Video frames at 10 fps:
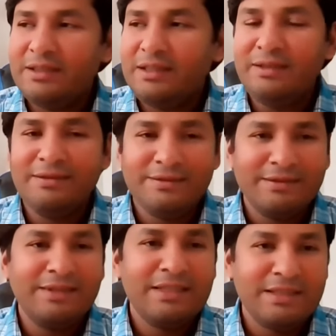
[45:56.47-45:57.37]

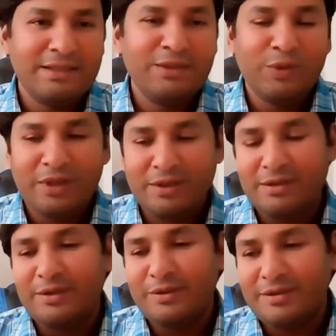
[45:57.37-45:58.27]
then yes, you
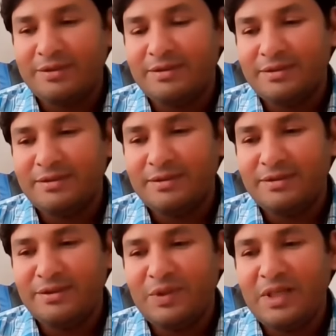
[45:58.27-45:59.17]
are
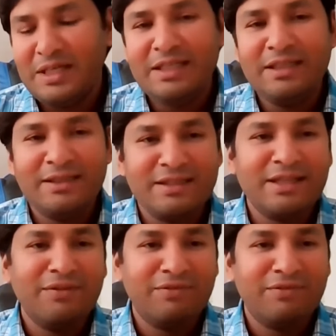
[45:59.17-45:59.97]
heading in the